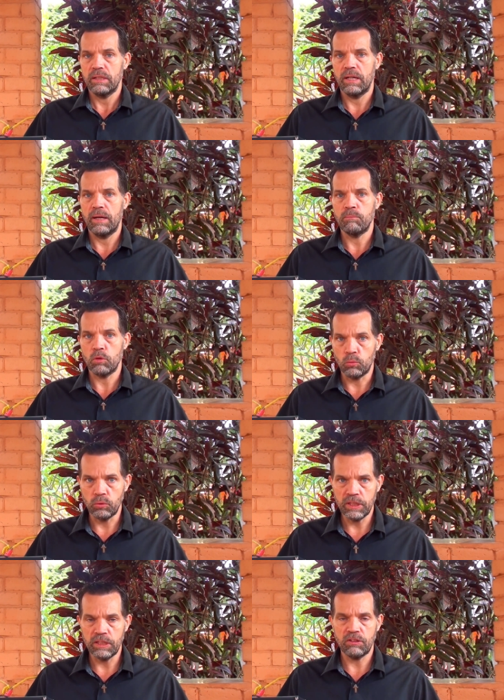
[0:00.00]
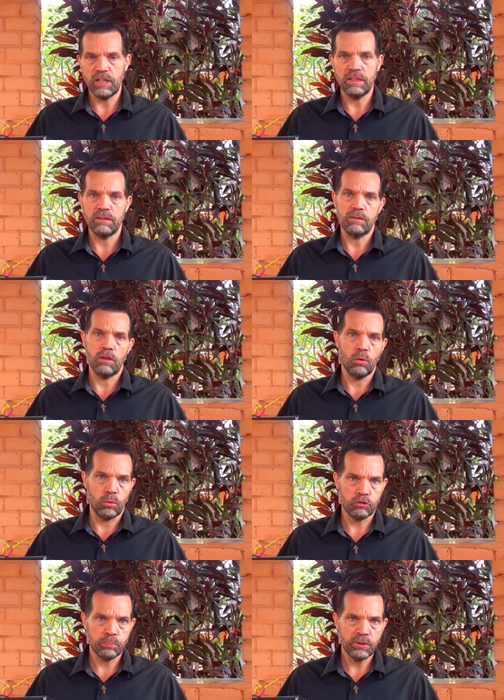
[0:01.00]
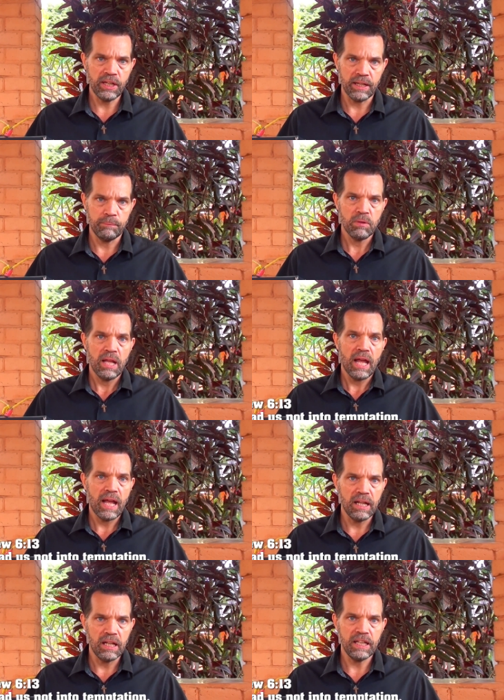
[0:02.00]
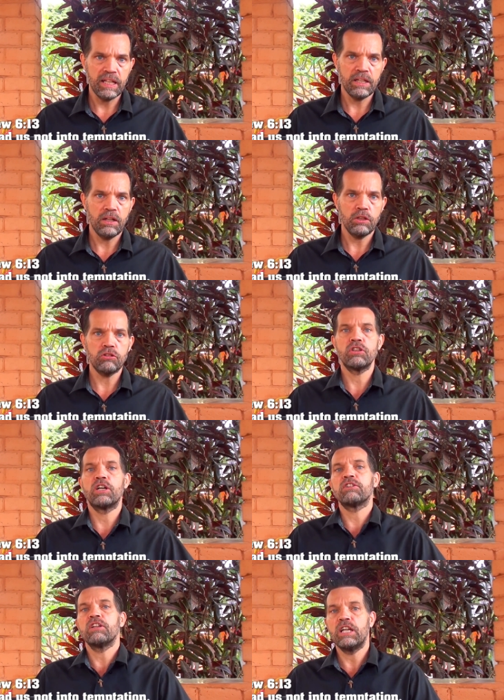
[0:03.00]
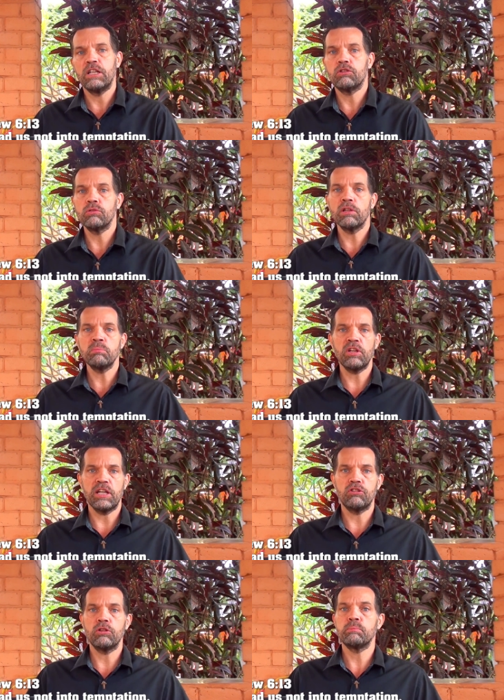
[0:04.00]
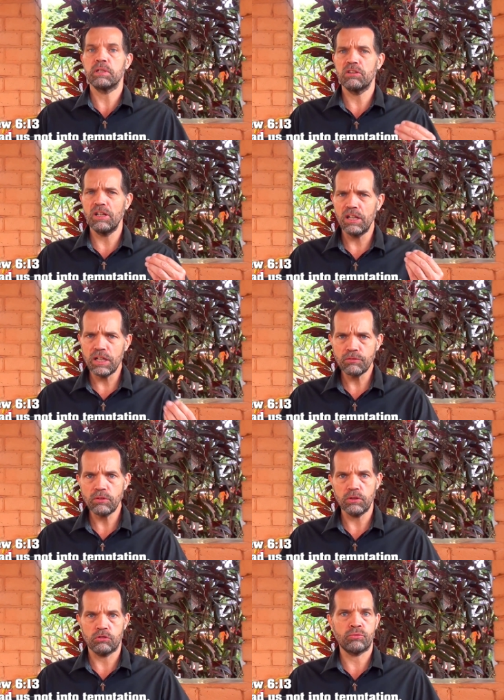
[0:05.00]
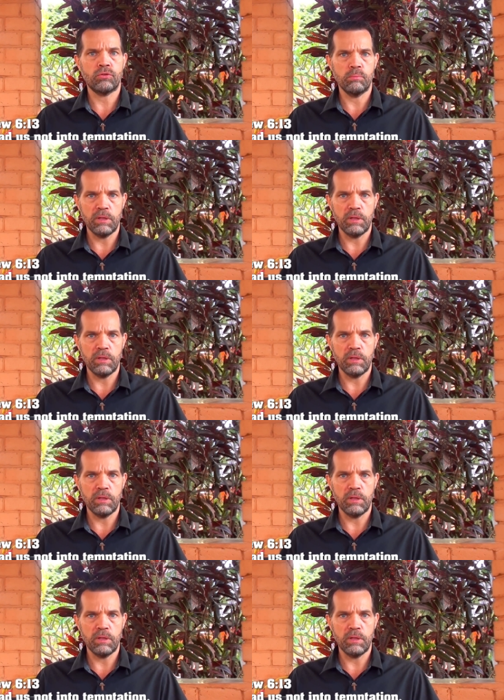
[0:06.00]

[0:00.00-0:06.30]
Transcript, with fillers: read in the Lord's Prayer, and lead us not into temptation, but deliver us from